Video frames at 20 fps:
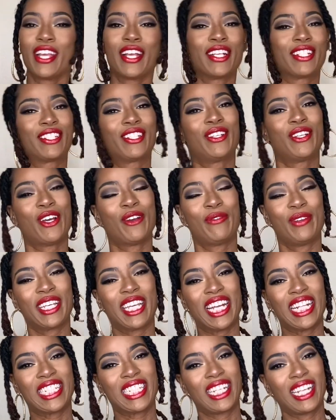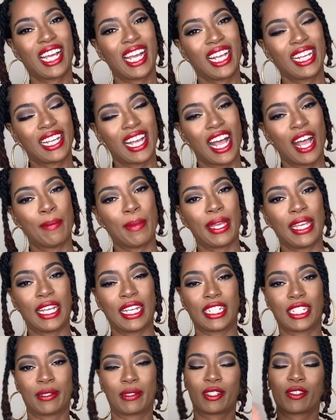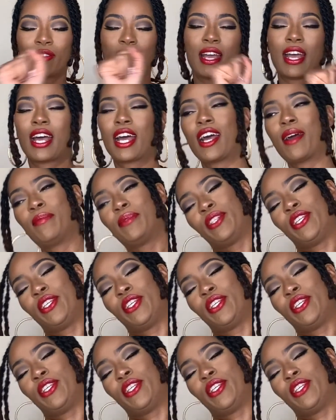So don't forget to like, comment, and subscribe